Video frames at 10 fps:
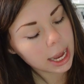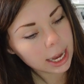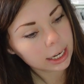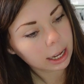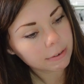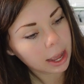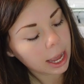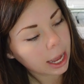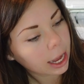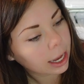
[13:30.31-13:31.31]
and I've
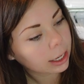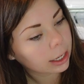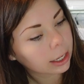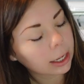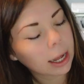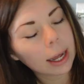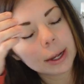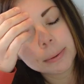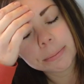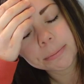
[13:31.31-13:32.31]
had,
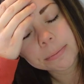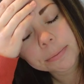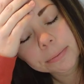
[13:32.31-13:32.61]
um,